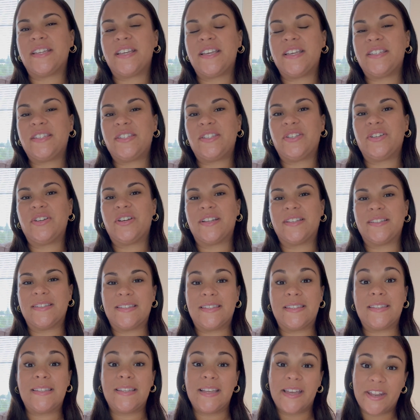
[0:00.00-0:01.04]
is to
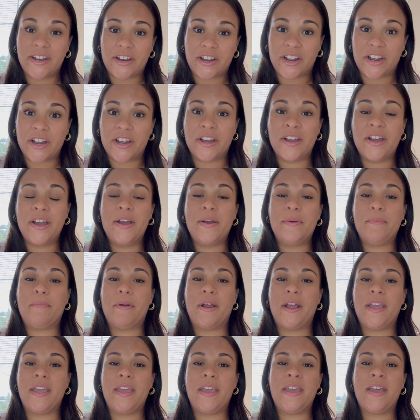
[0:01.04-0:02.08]
consider
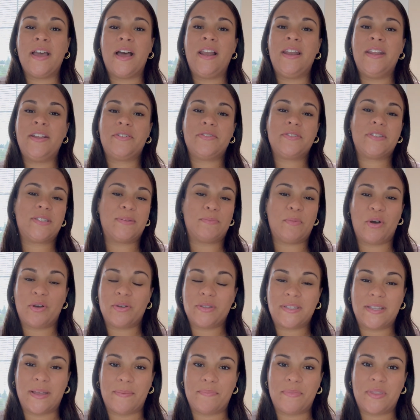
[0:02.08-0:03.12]
bringing a little small
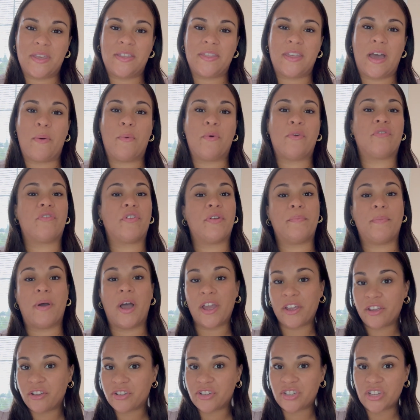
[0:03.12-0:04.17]
something that will
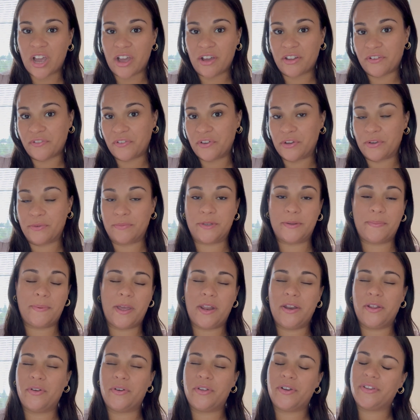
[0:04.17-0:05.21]
remind your child of home,
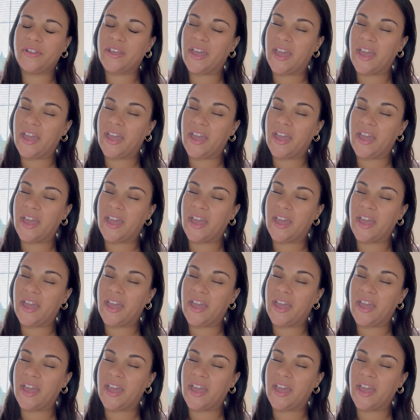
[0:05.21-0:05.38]
depending on the